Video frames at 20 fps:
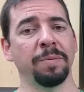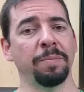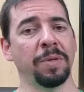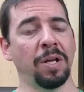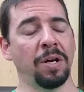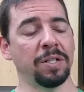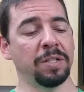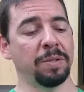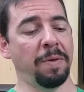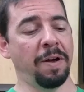It
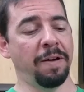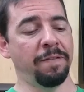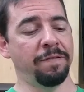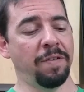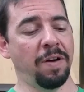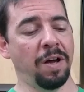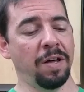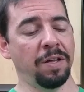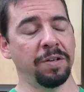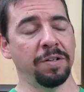belonged to my
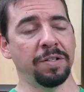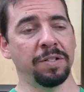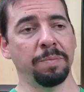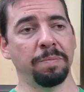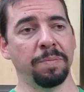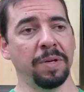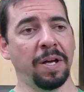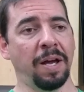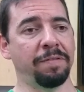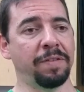father.
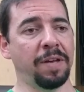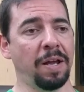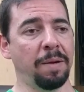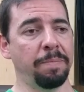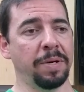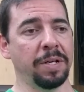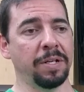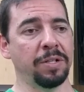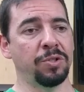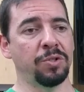I've got
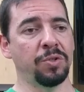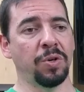a big